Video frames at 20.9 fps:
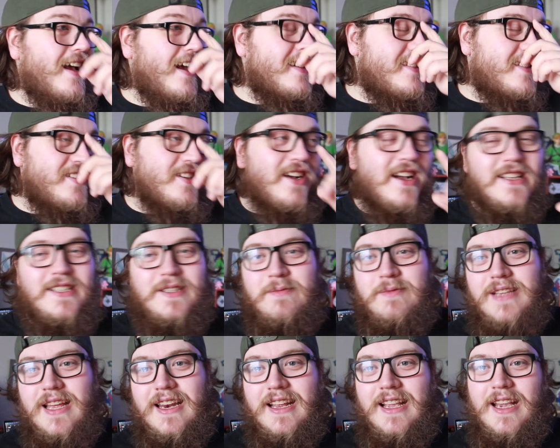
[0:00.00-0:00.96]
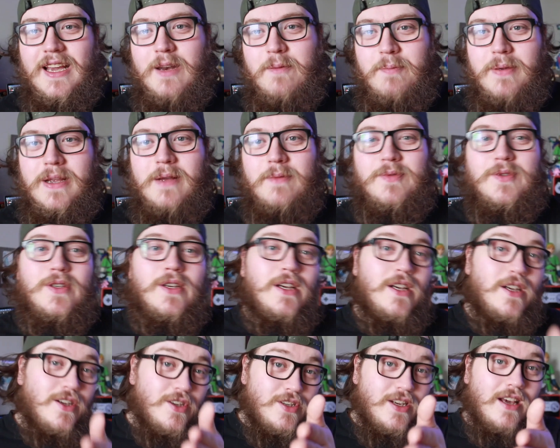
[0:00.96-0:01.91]
I still got some dedicated peeps.
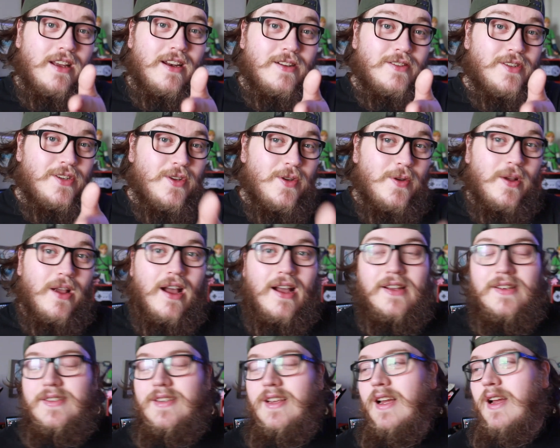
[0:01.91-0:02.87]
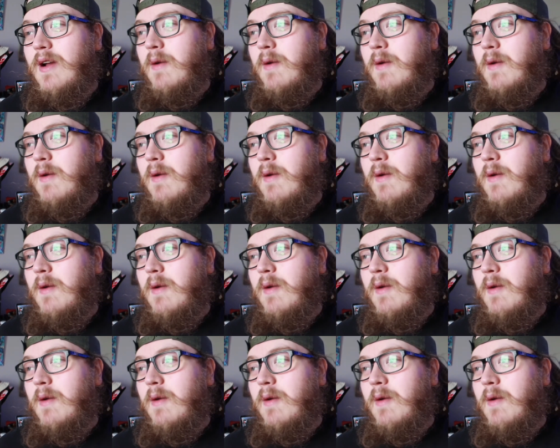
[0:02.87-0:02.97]
Shout out to you guys.